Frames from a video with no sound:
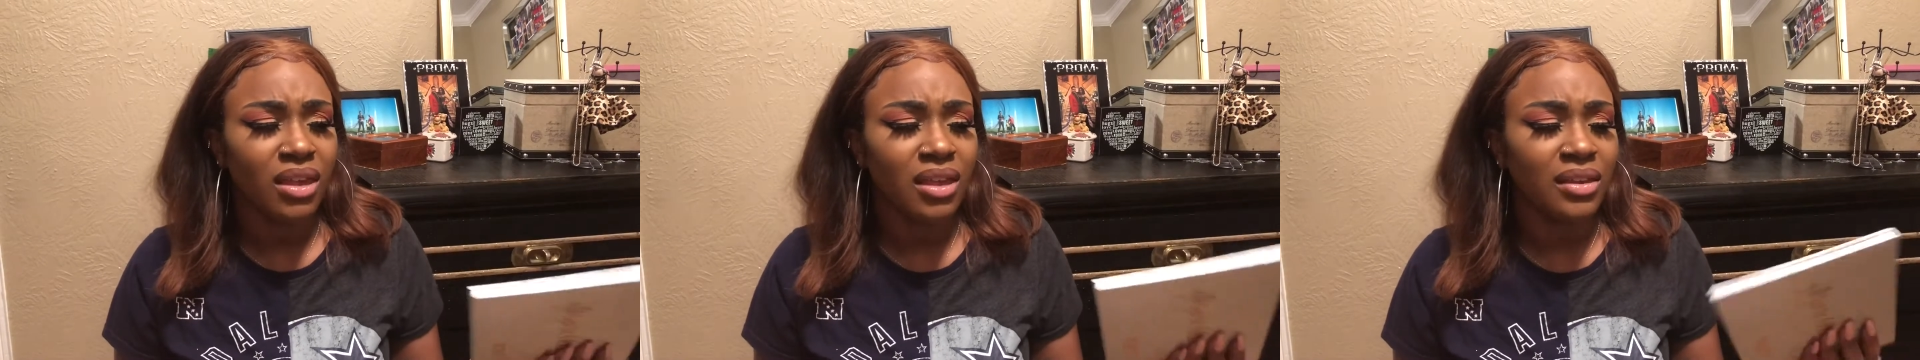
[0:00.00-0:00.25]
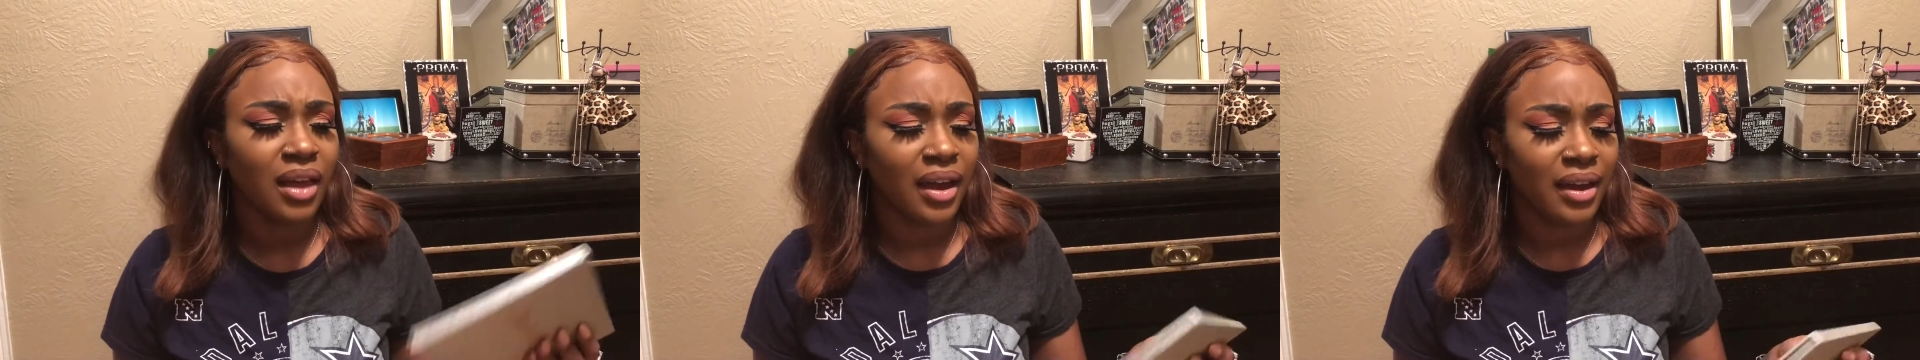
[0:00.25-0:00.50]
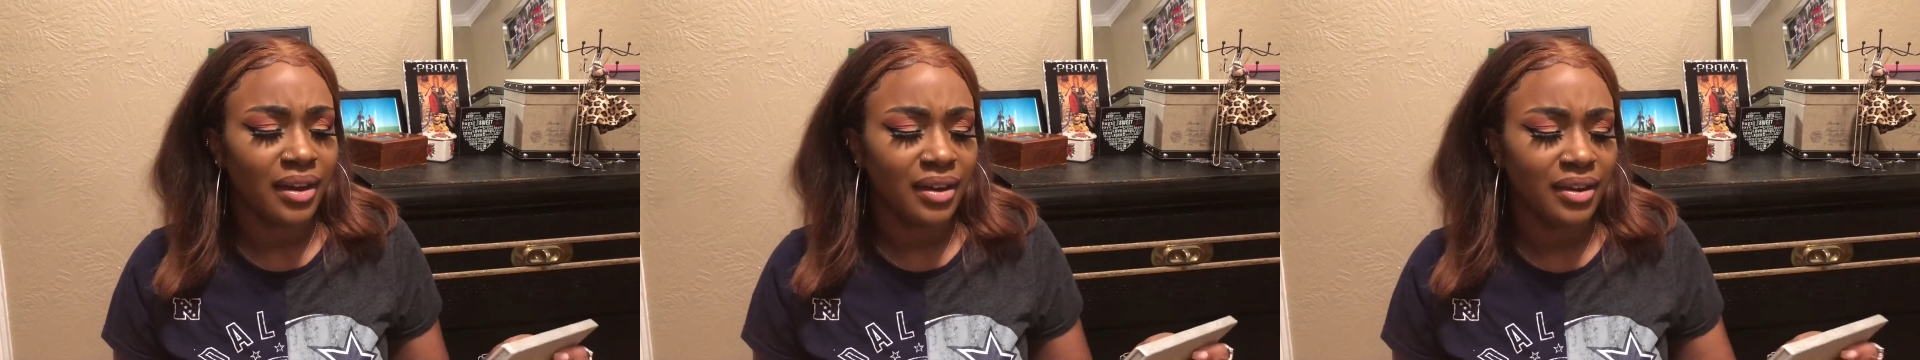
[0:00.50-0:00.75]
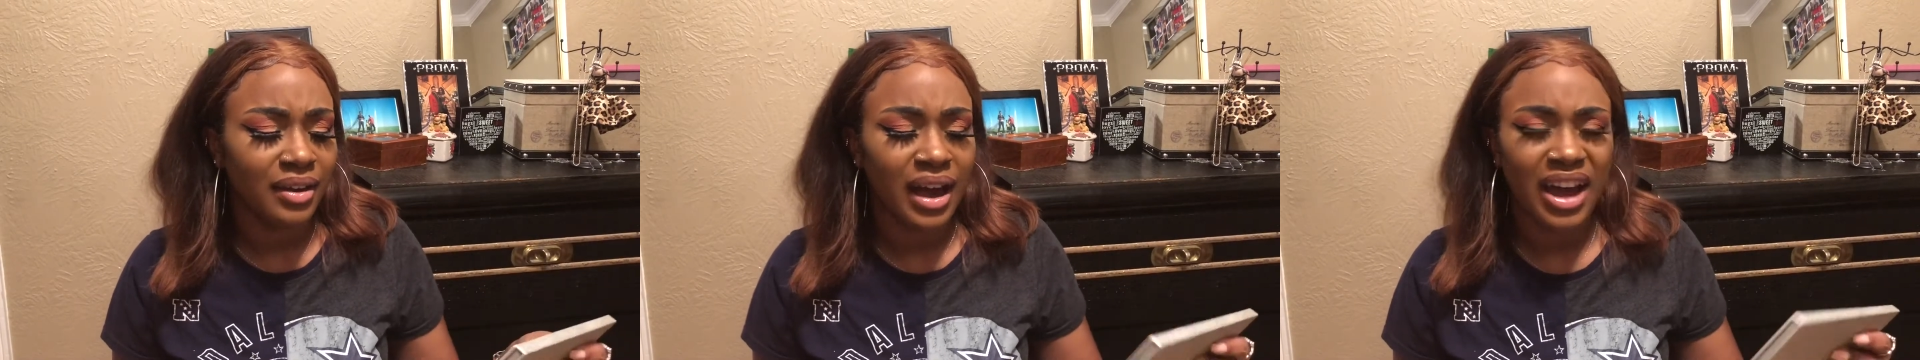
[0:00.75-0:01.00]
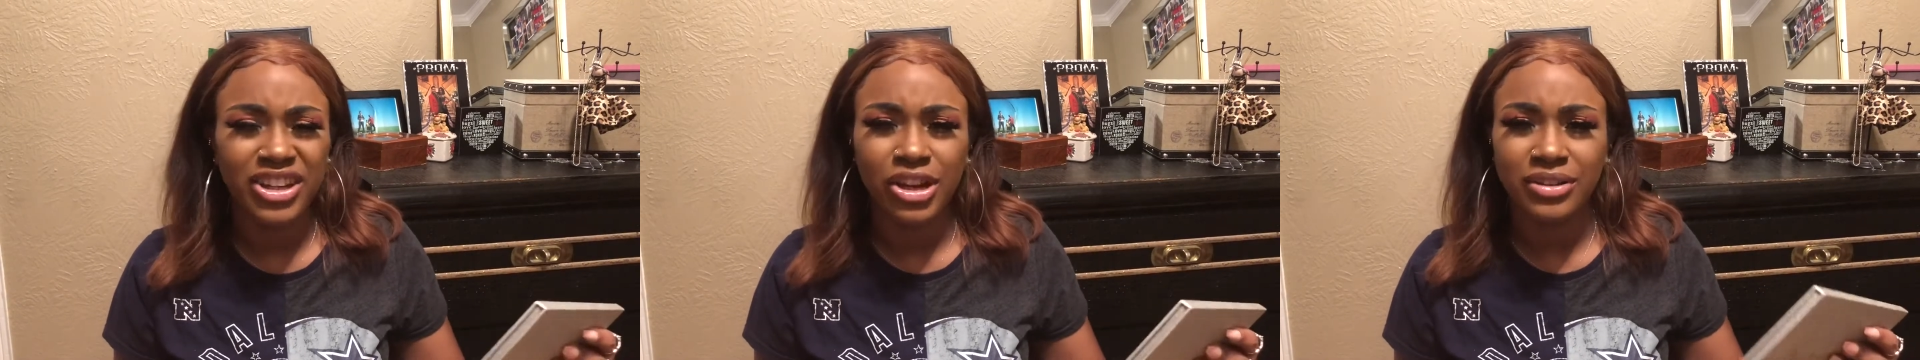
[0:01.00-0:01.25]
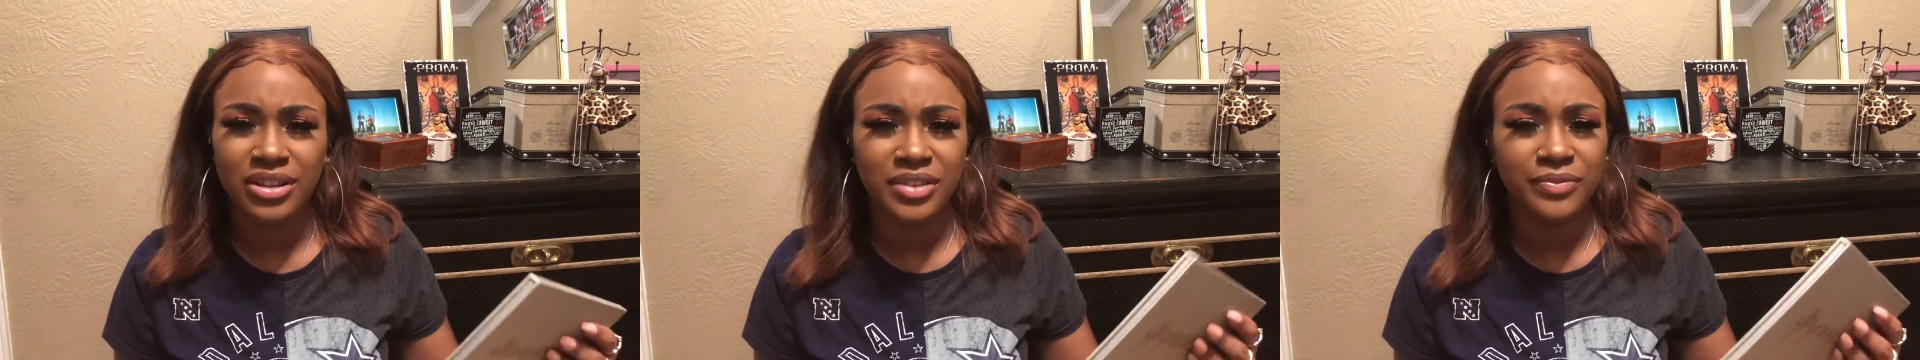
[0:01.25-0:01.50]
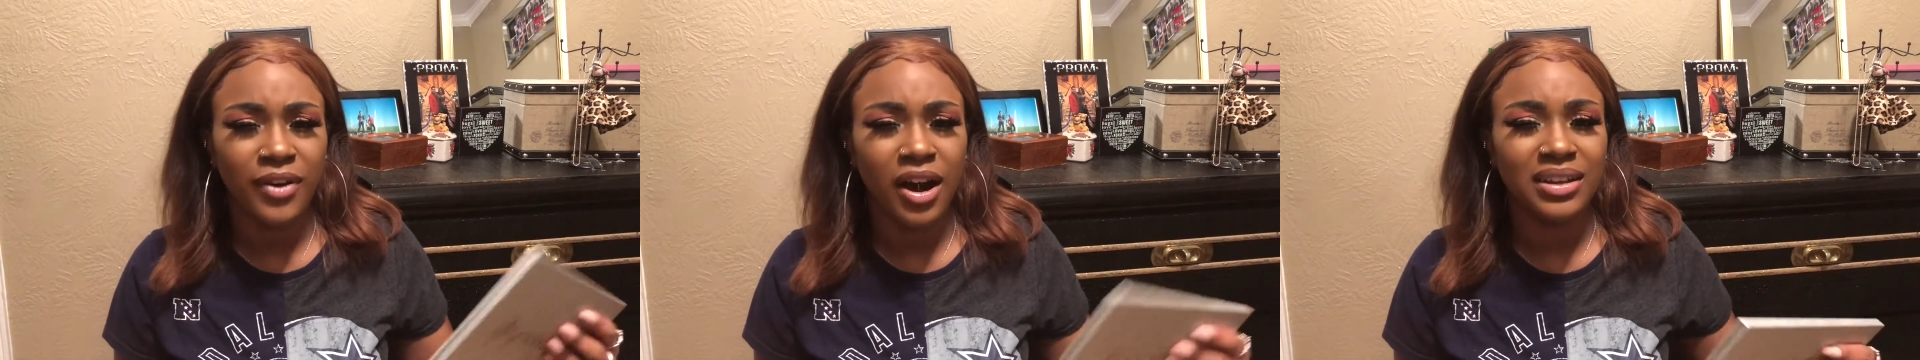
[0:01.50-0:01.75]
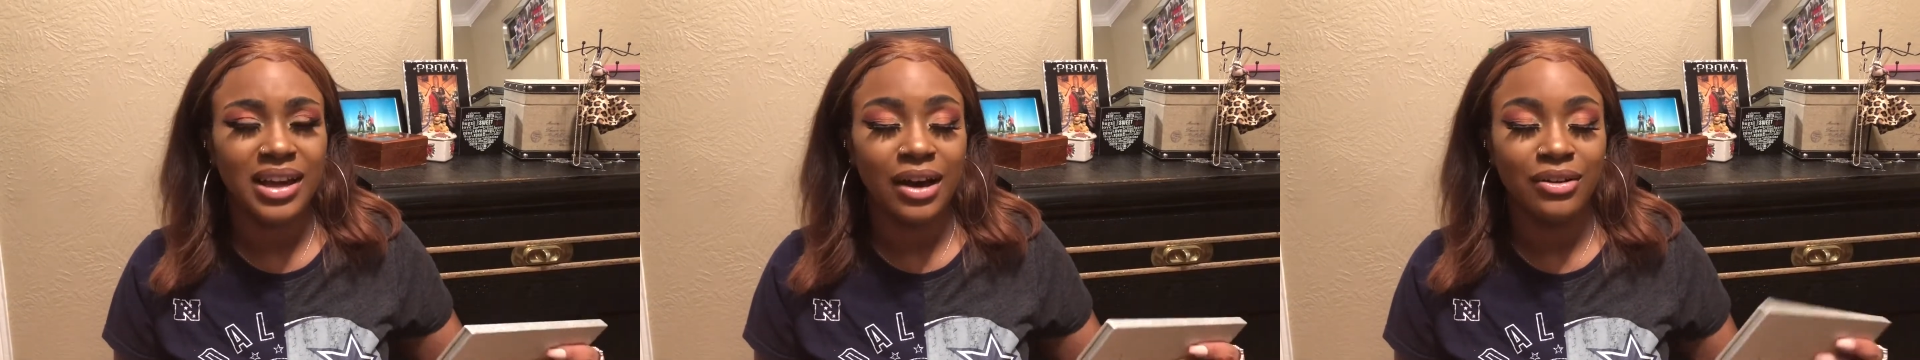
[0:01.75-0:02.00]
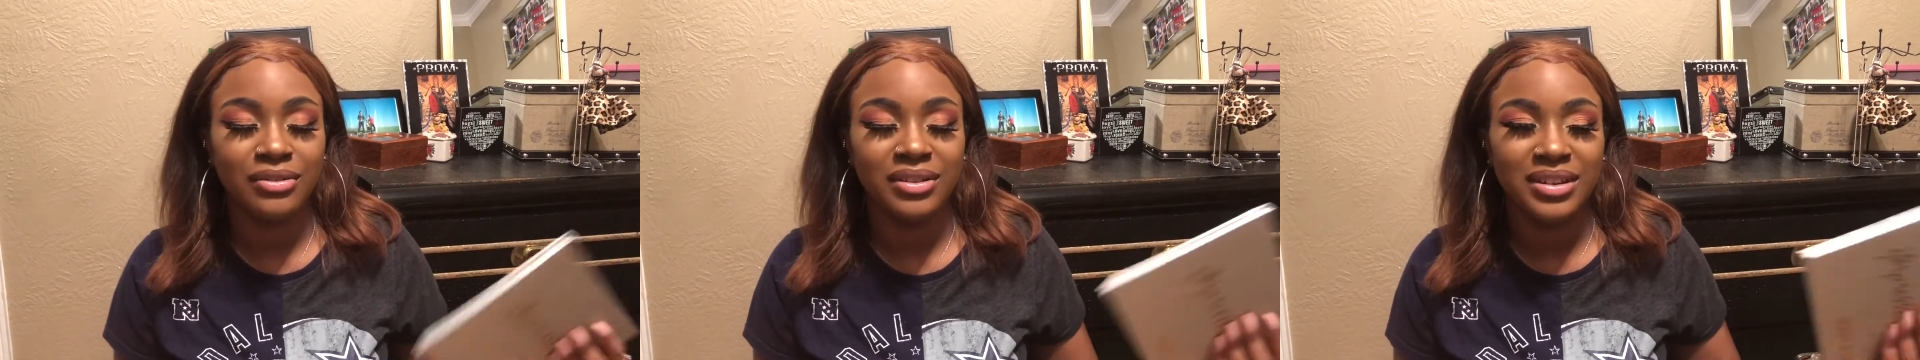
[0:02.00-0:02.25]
Like, I know that the fallout